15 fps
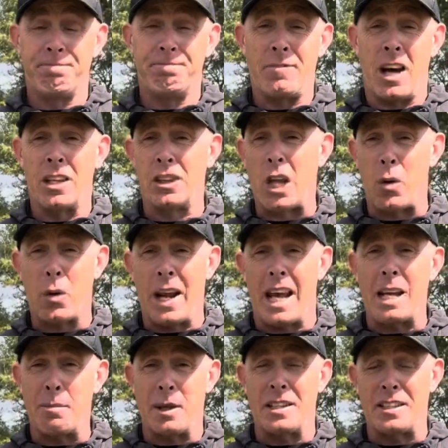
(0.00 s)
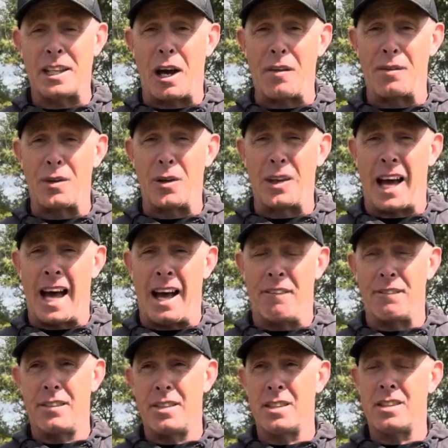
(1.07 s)
I don't want anybody to go through that.
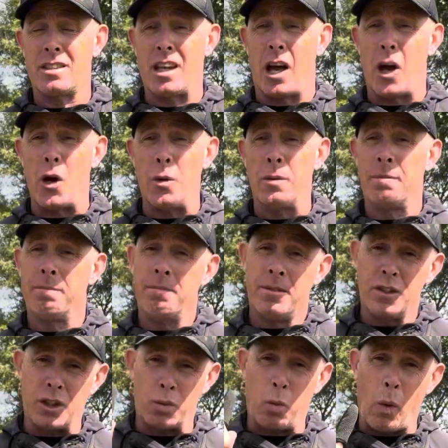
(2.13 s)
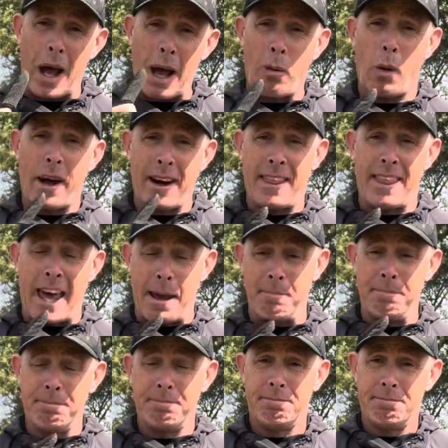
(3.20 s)
So just wear one of them
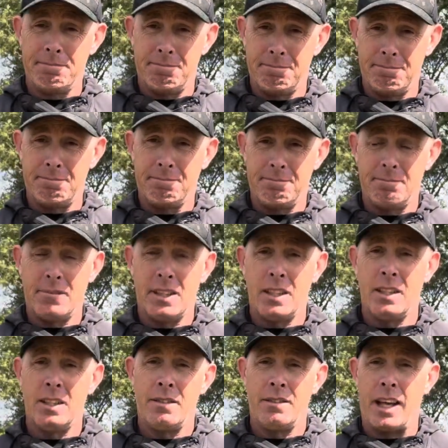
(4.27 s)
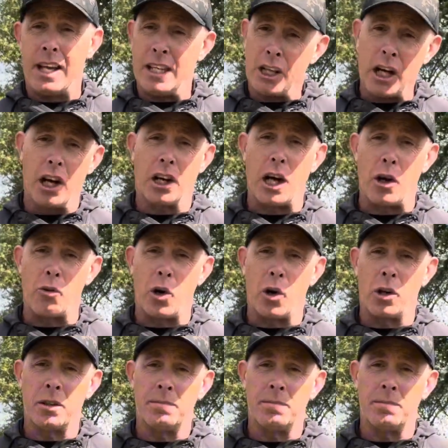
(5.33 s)
and you can't go wrong.